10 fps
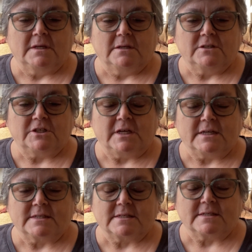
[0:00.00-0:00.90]
She
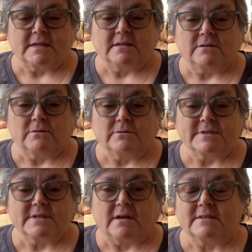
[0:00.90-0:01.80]
has a son who
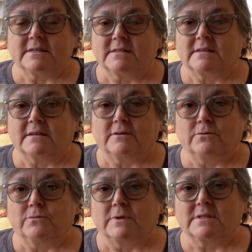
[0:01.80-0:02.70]
is autistic, who
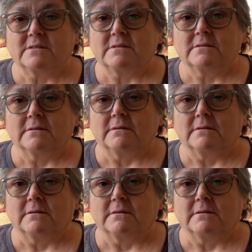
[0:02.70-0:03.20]
was